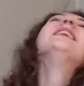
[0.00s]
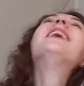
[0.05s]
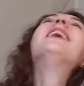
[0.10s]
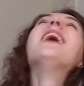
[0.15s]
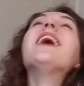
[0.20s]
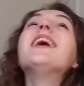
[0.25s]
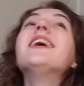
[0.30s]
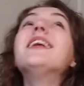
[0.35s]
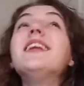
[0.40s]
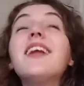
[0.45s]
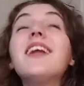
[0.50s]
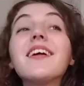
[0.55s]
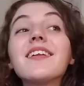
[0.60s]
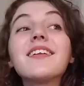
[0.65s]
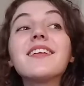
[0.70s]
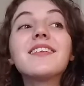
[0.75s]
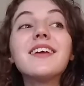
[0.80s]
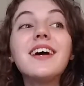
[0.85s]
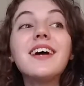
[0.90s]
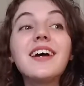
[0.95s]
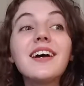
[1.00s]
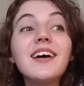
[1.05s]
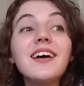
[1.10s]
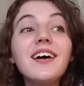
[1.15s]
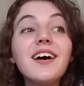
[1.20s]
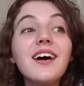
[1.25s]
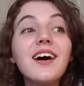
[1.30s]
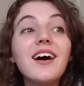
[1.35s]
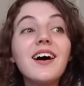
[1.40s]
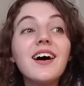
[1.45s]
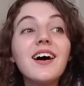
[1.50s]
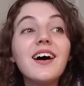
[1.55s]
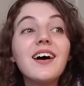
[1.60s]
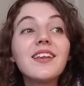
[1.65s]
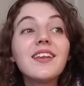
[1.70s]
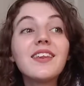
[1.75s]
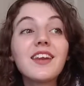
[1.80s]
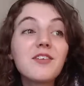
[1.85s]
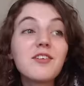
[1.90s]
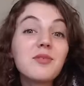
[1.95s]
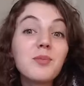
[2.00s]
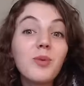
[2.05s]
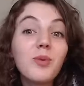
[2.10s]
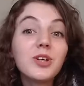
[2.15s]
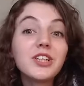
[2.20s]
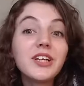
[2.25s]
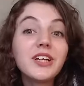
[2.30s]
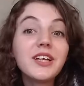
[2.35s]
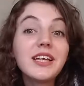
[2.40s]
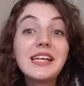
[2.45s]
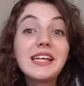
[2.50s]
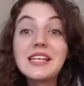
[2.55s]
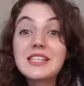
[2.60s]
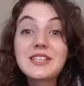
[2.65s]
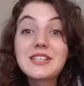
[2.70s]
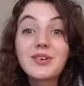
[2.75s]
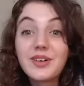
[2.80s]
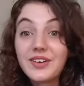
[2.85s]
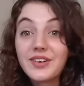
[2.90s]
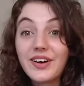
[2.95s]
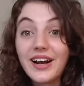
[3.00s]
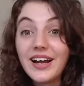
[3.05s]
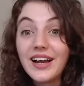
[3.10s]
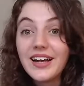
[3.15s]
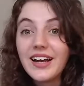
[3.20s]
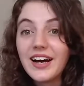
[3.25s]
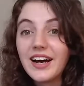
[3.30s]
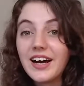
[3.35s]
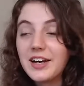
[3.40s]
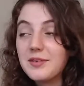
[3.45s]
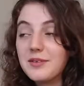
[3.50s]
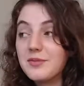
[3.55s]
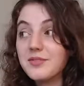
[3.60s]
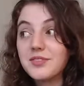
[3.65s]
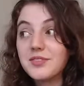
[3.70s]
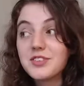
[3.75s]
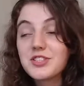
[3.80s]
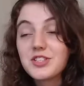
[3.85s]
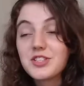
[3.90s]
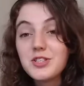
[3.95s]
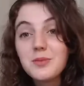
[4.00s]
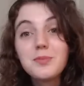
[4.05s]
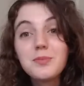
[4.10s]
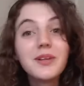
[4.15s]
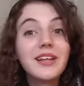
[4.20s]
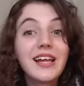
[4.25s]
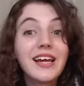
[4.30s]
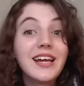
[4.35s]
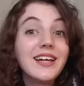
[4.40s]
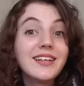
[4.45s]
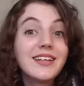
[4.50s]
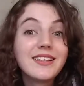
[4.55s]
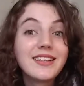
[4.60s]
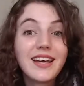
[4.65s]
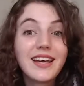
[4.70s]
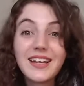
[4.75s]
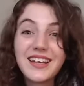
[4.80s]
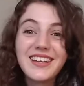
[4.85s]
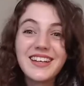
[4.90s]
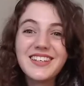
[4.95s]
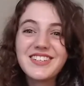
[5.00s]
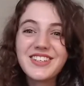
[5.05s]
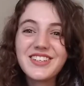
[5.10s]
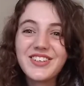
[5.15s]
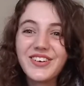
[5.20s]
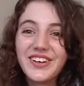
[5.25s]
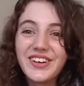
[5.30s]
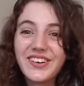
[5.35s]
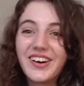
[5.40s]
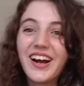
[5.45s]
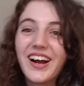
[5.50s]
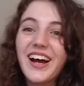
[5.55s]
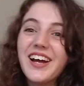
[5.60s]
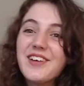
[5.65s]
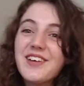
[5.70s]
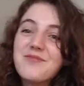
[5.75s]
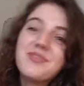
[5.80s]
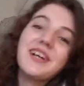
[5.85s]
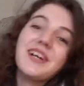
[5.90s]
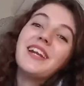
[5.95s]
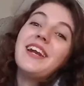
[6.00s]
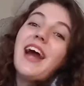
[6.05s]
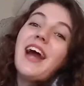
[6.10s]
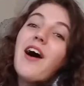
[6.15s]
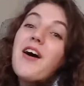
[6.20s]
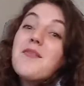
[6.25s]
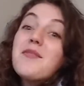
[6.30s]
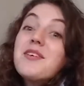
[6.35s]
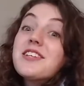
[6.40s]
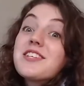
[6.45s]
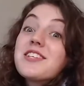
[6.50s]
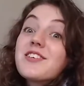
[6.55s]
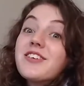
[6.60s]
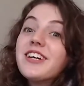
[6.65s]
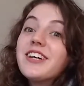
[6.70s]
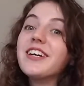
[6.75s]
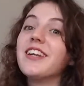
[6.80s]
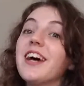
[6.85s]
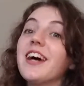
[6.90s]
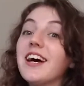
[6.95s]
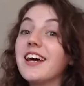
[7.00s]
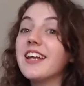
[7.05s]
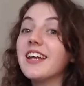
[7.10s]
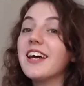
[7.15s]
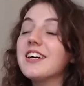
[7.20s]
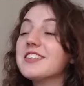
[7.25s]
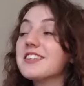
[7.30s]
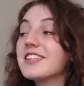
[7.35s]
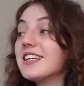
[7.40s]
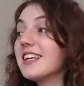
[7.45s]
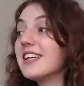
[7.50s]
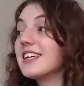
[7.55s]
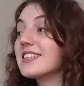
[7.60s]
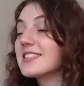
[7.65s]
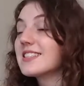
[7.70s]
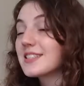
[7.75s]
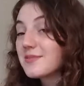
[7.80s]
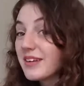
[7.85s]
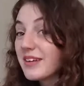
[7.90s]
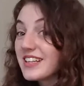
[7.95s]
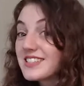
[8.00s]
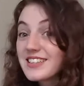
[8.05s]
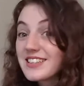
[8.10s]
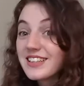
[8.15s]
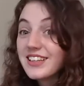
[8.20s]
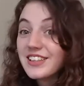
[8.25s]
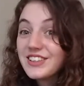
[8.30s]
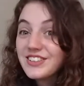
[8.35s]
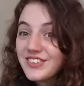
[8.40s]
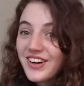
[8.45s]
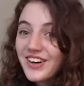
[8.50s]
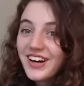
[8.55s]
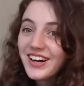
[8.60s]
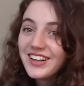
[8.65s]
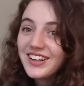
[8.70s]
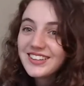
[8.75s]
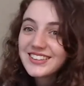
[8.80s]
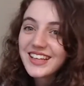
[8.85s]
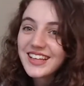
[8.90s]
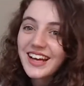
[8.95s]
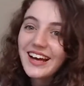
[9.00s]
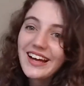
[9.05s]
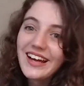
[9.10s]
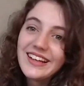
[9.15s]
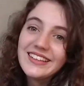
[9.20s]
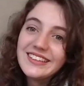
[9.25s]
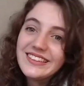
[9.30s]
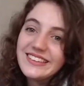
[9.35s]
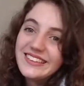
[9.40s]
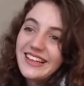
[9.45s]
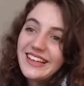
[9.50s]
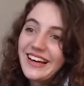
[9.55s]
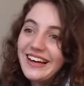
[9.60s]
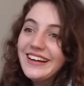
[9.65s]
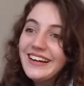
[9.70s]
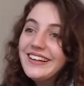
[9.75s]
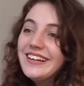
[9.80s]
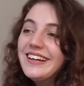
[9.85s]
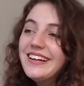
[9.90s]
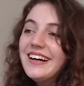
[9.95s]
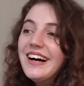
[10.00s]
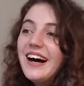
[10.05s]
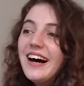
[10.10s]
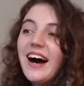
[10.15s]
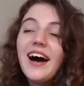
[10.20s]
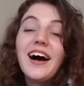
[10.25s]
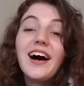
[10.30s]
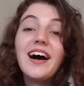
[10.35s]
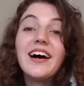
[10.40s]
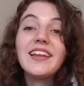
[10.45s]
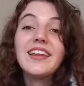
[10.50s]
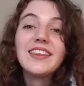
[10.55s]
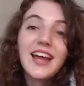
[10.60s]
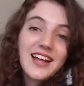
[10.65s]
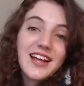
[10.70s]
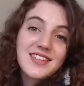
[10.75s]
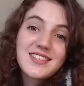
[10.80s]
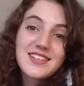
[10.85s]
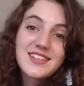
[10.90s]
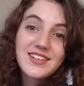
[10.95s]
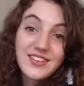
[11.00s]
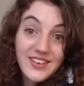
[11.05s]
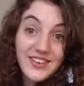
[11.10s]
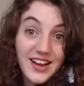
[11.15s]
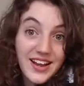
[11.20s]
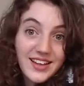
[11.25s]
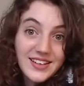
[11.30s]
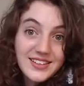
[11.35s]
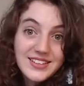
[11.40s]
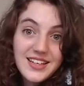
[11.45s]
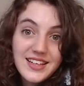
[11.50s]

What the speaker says: Another thing that I've been watching is Queer Eye. I'm super late getting into Queer Eye, but now I'm into it, and I think it's the best thing in the world, and yeah, that's great.